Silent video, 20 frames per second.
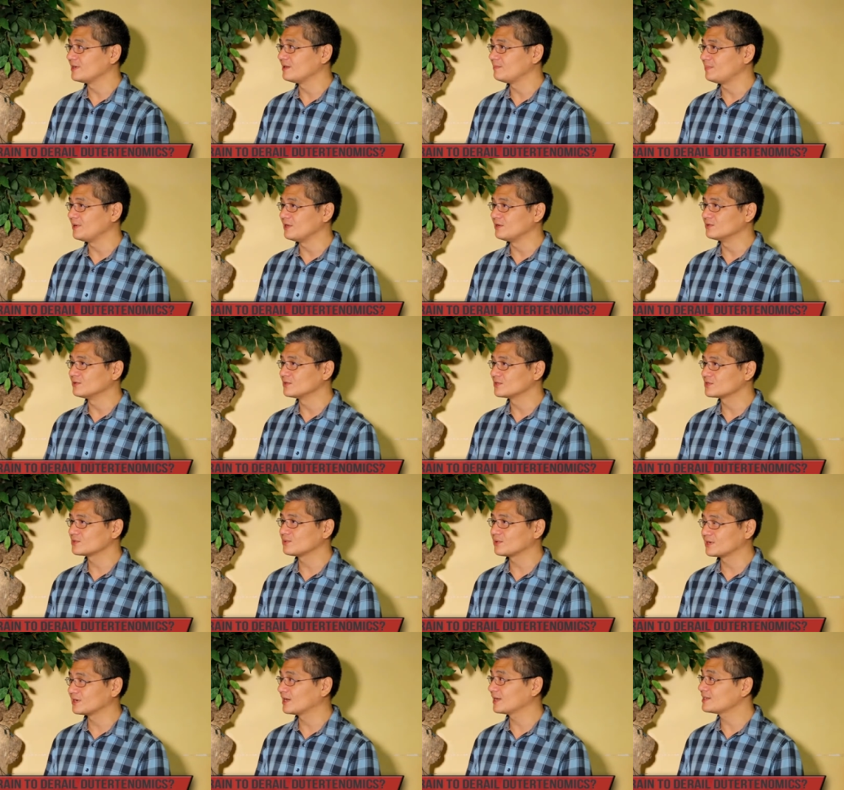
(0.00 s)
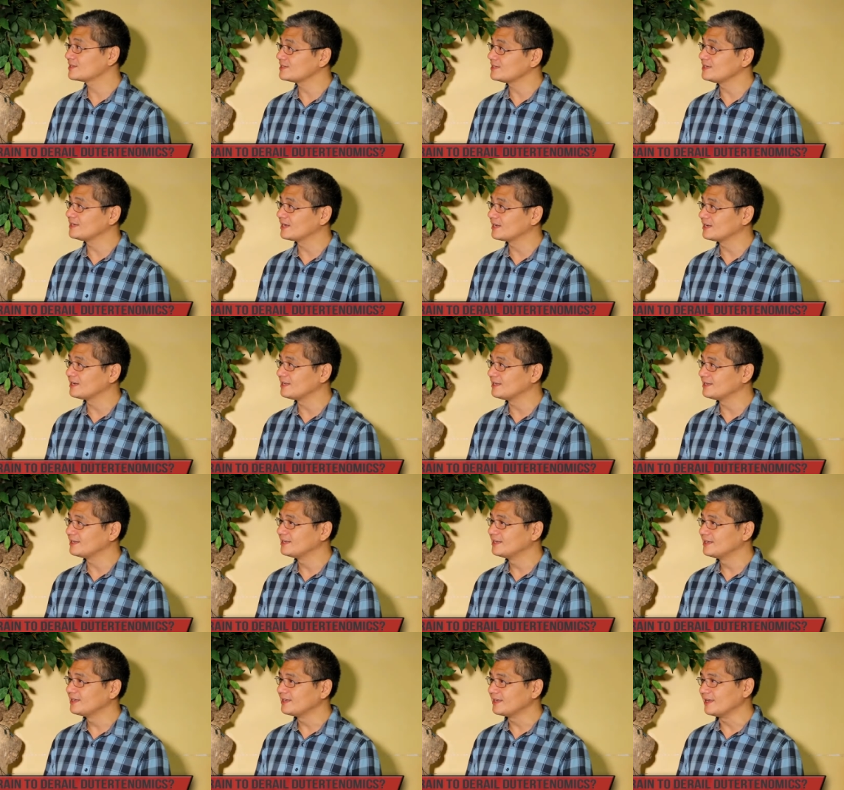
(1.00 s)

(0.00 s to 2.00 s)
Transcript: Filipinos who are not seeing any